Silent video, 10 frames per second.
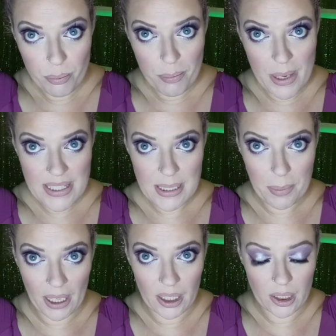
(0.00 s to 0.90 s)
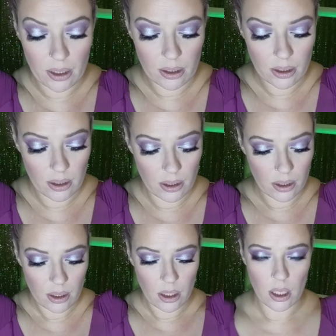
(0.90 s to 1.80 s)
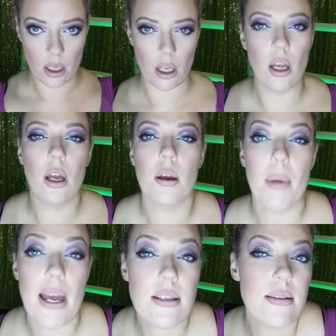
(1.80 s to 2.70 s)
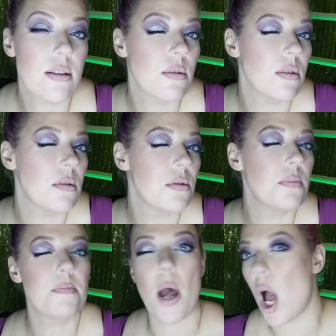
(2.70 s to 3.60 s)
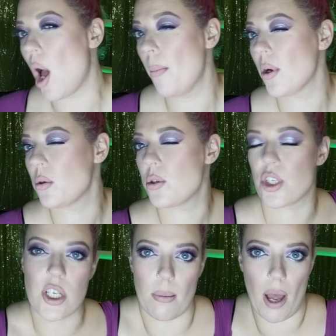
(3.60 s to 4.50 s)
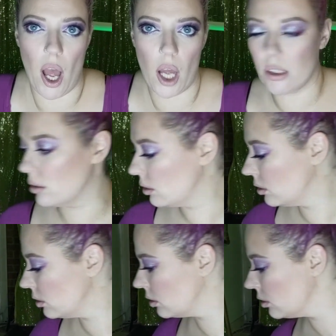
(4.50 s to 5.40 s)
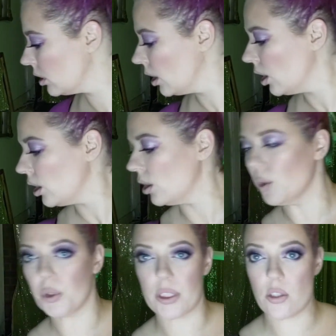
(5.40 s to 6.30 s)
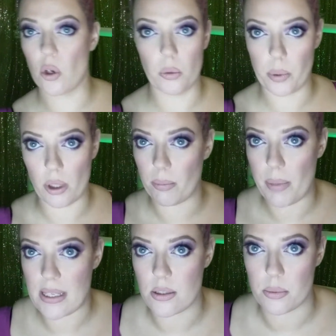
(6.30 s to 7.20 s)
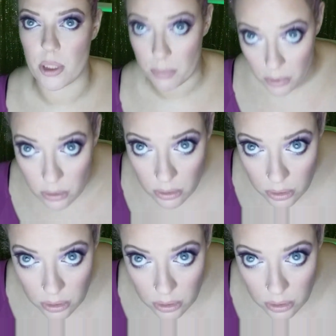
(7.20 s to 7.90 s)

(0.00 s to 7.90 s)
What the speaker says: messy bun, pastel purple shimmer. Look, it's all pastel purple.